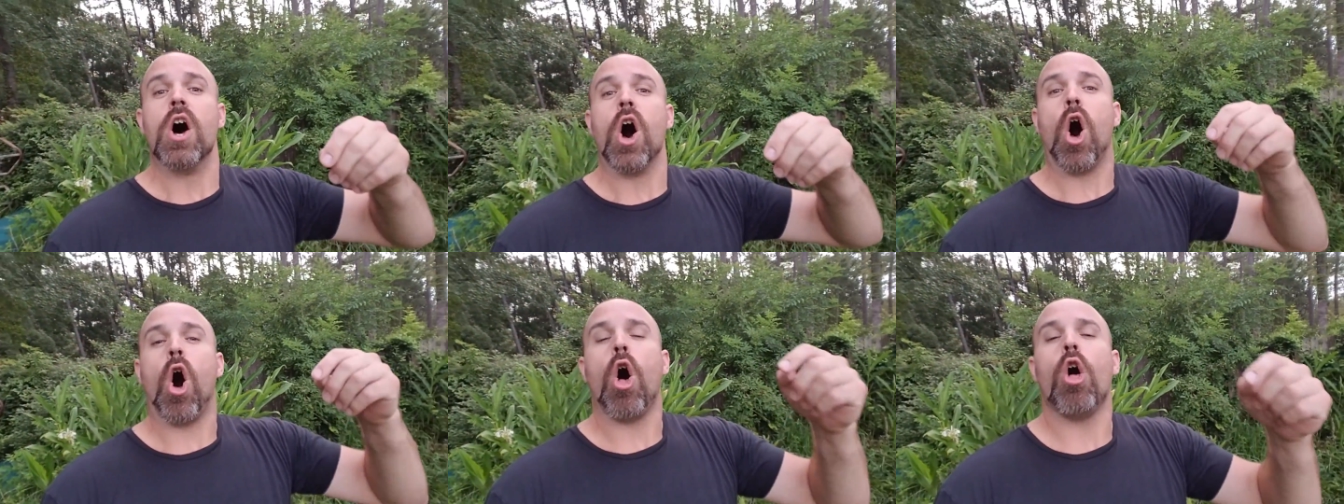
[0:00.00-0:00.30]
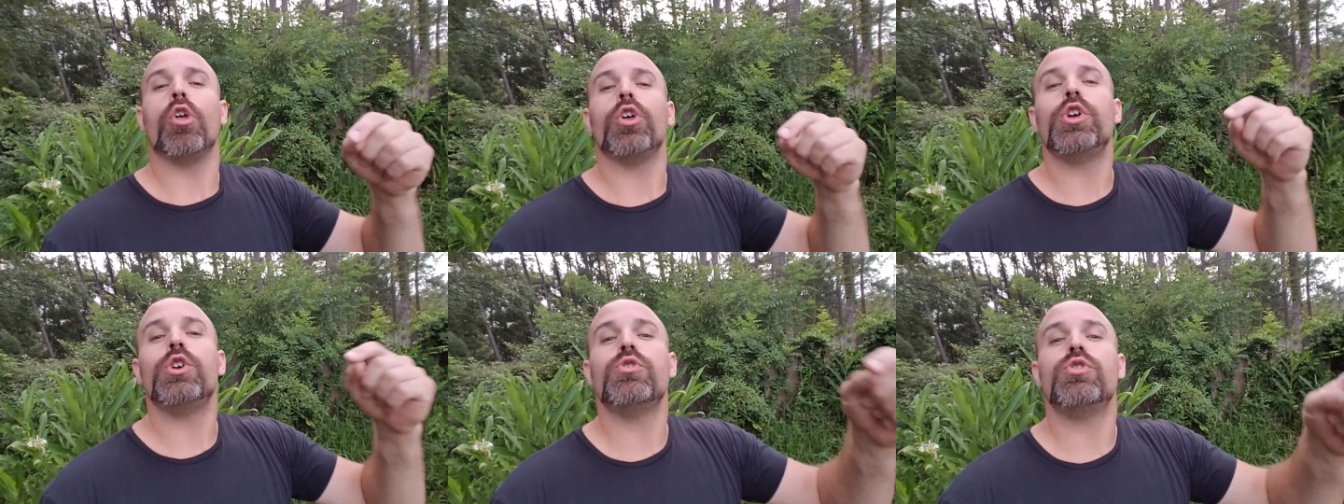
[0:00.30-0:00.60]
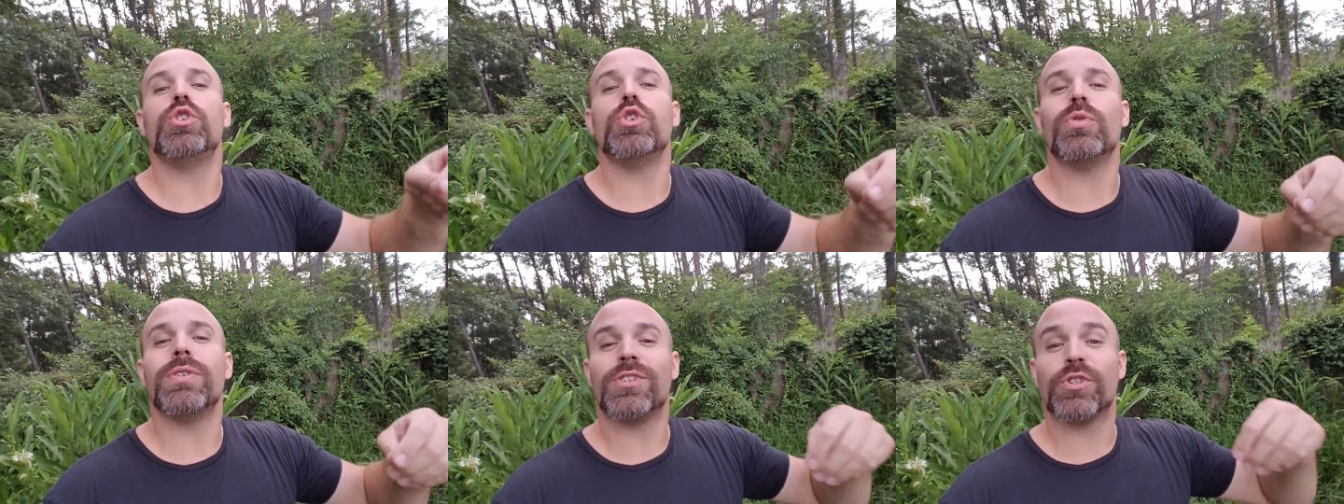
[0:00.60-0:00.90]
All you
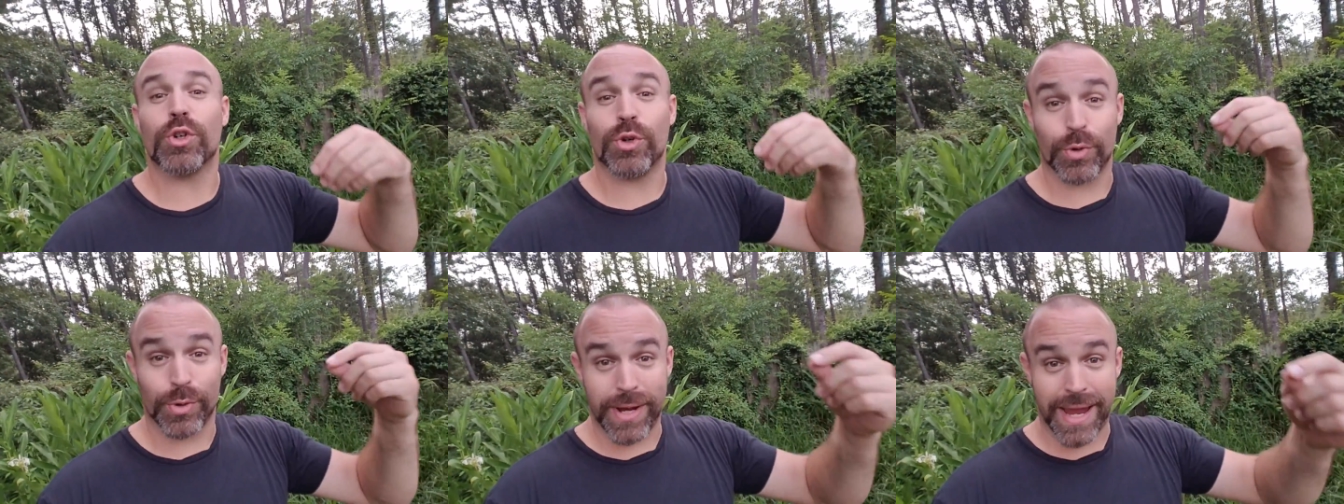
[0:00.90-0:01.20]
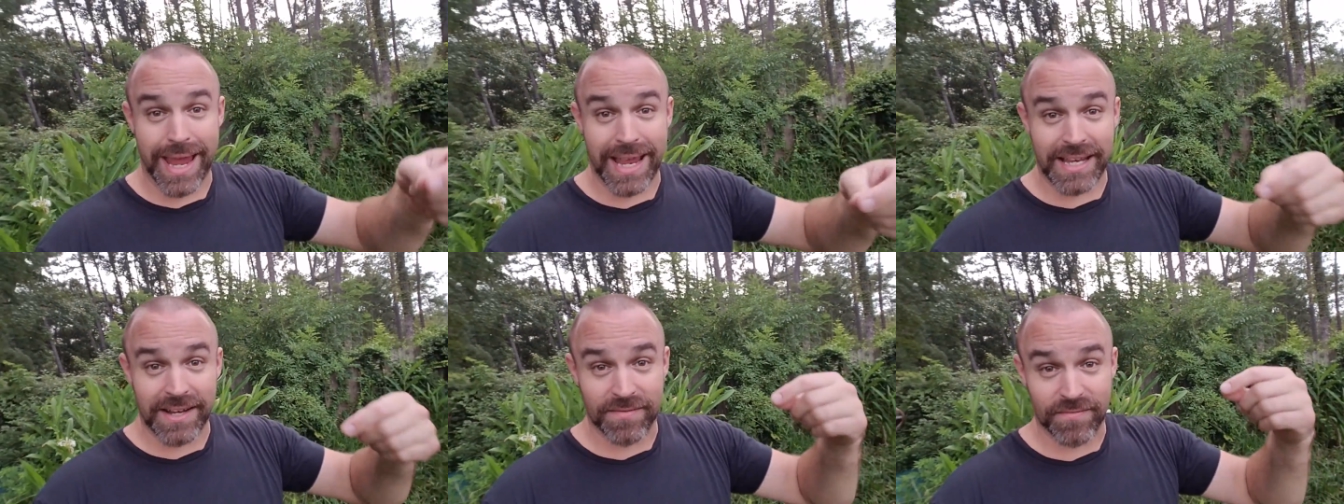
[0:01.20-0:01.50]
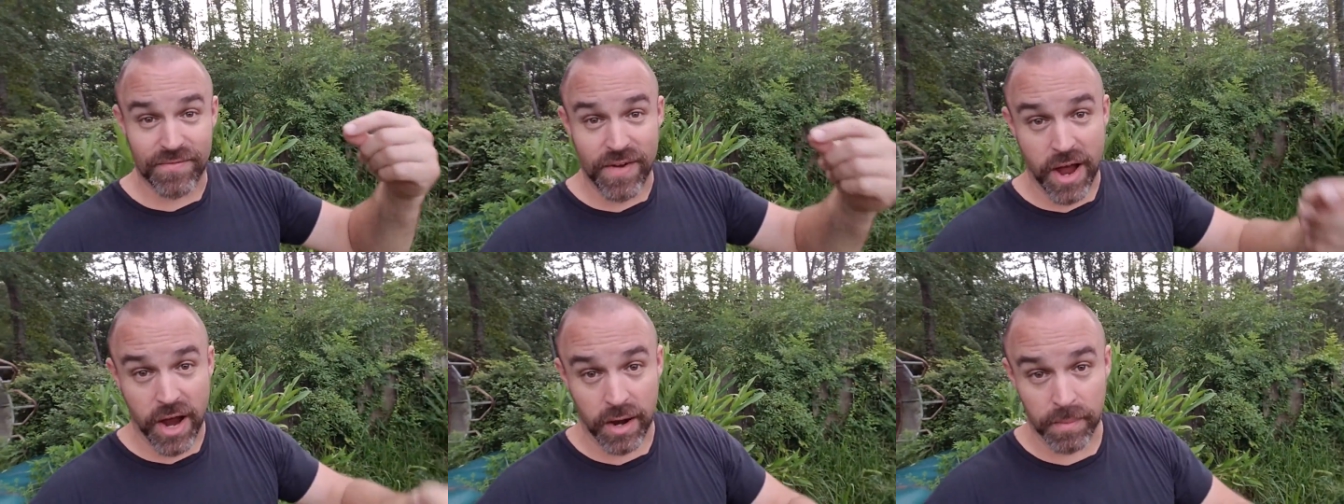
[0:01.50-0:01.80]
do is create
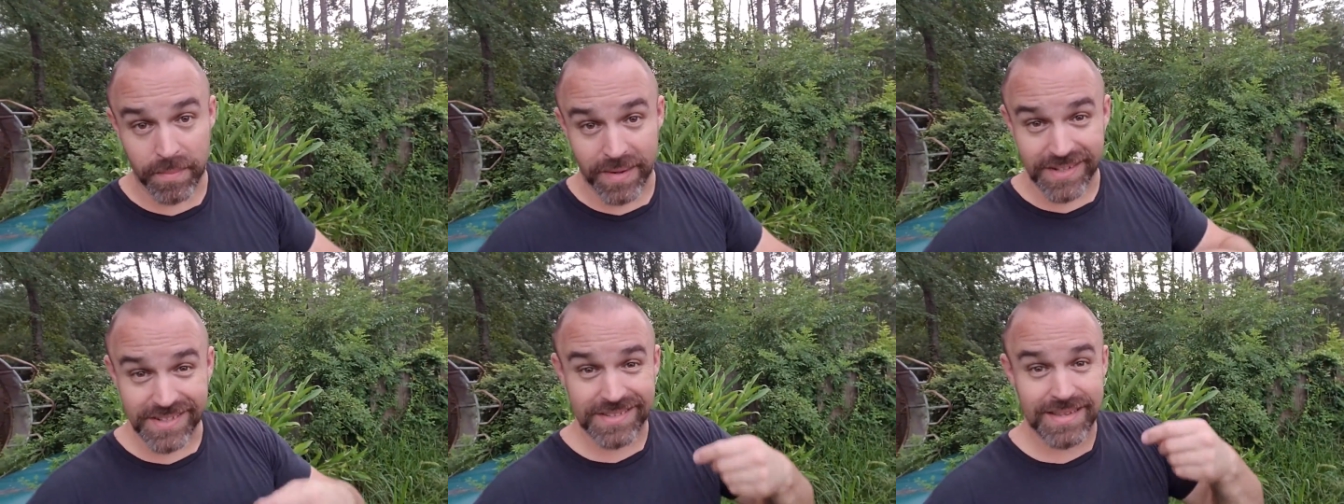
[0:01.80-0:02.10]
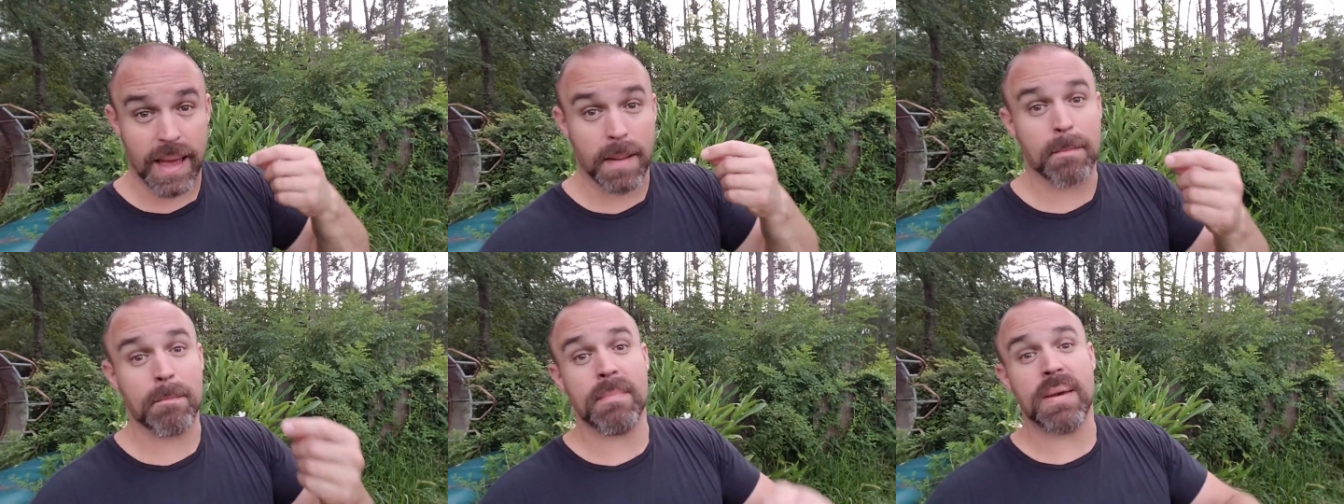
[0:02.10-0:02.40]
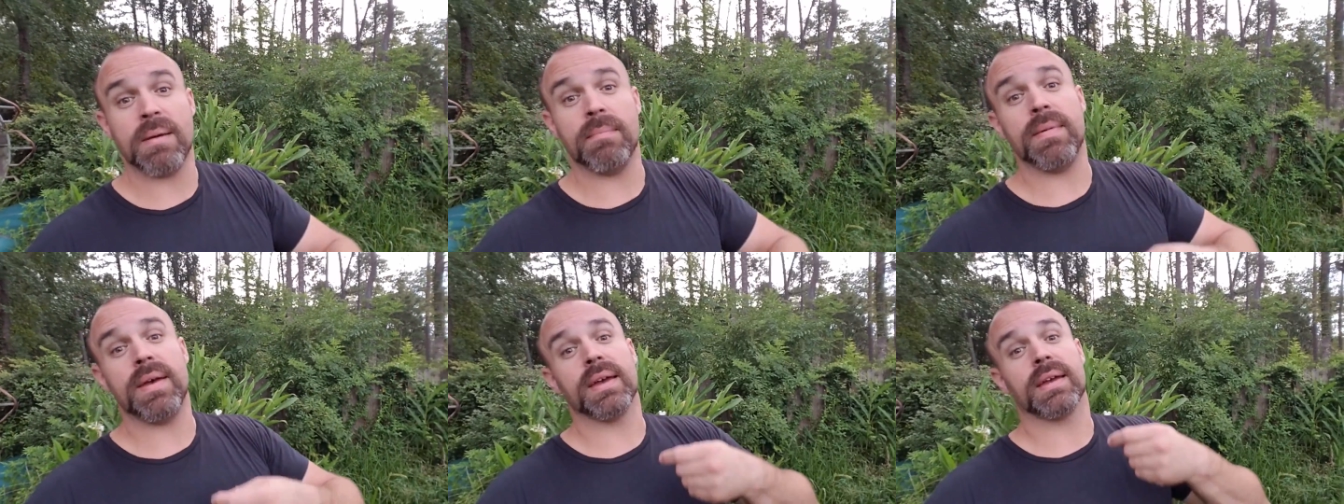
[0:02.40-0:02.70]
environments that
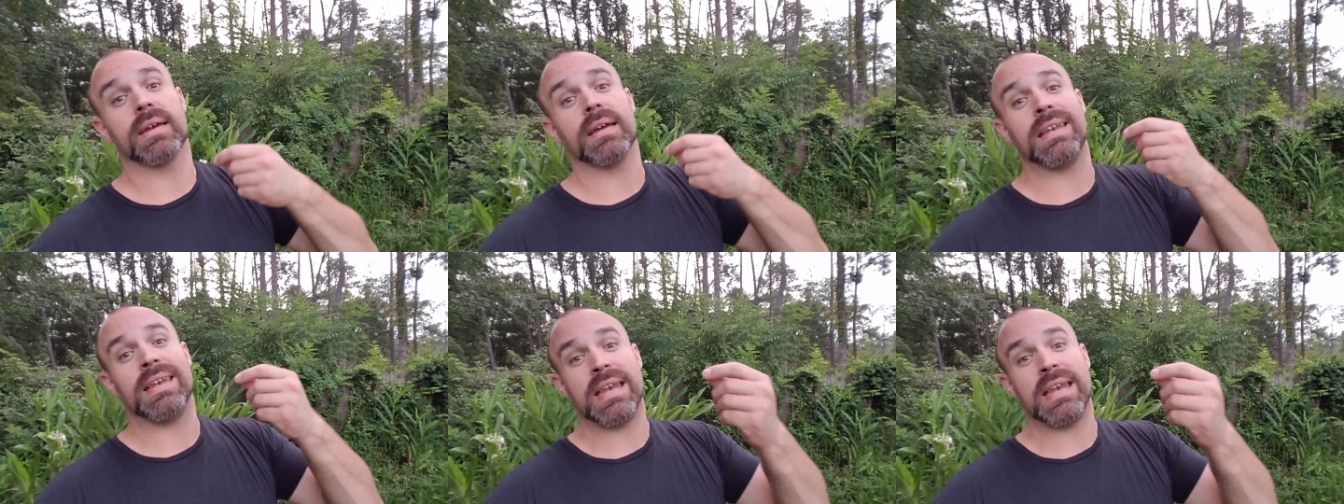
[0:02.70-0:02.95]
mimic